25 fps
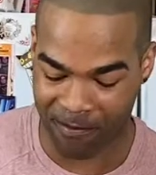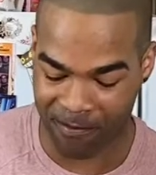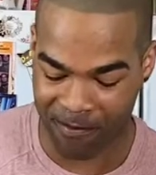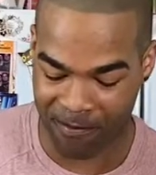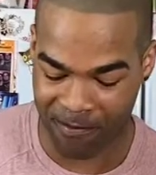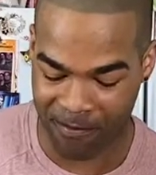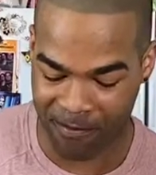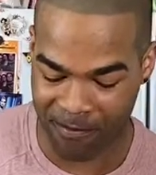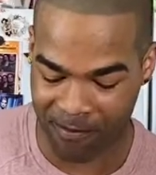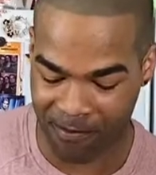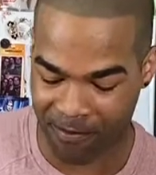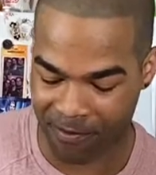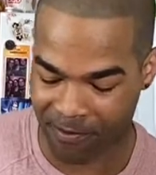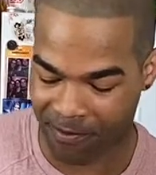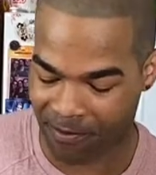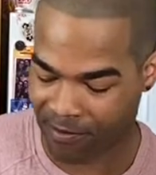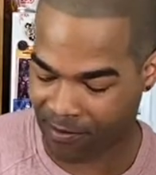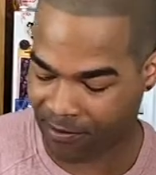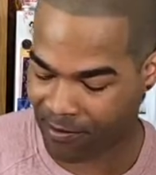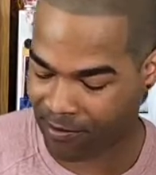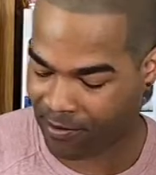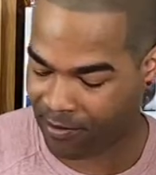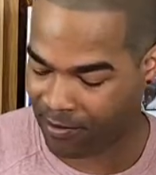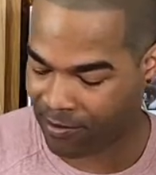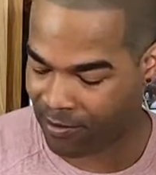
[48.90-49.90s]

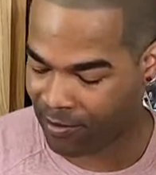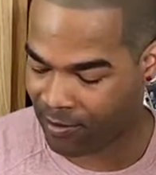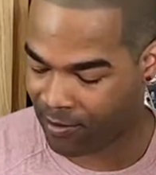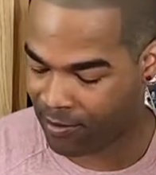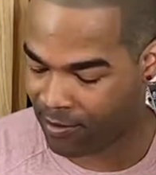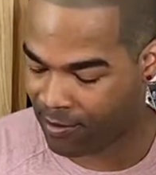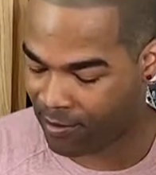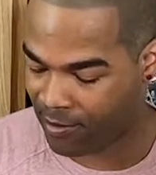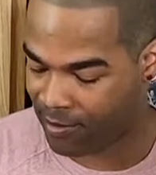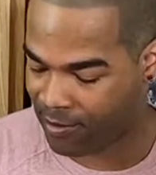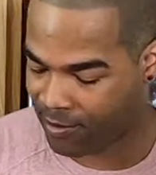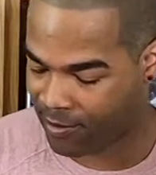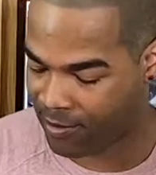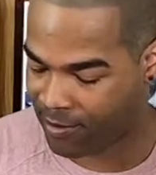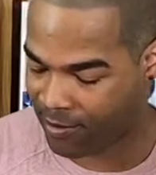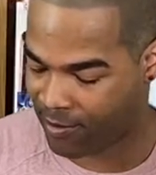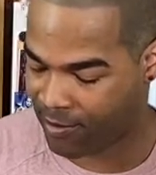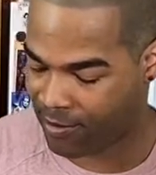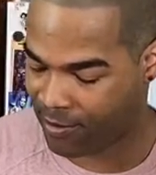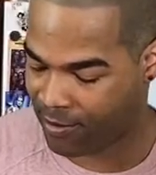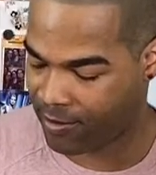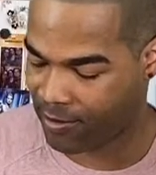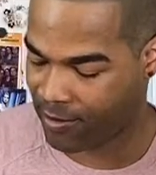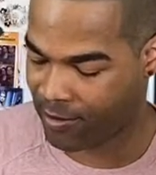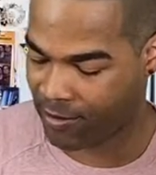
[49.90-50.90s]

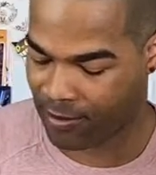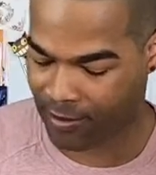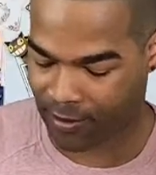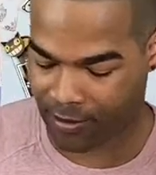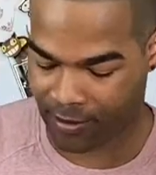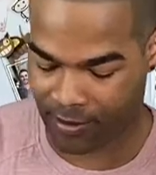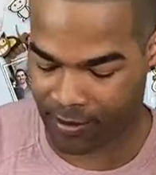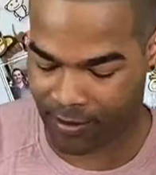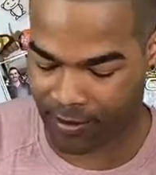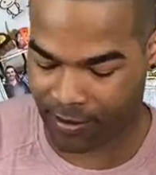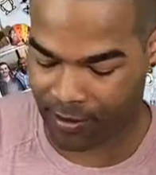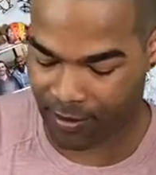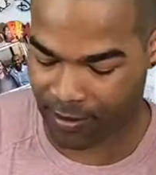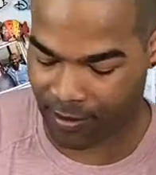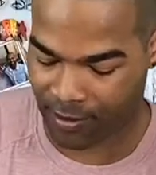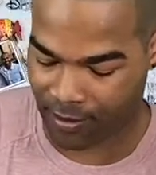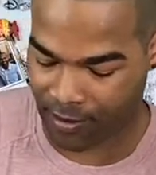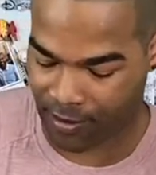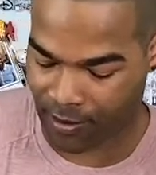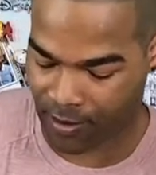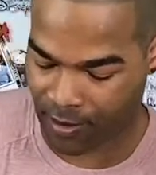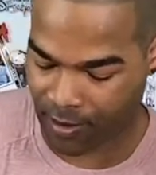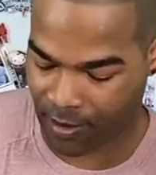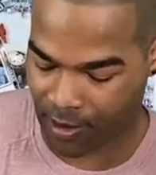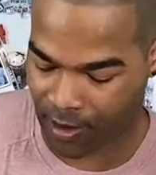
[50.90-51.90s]

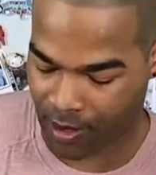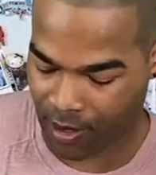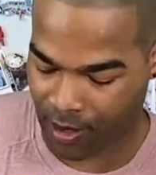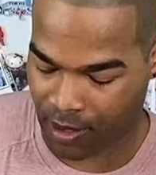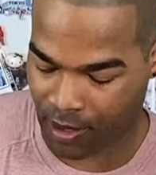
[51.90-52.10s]
No one is speaking in this clip.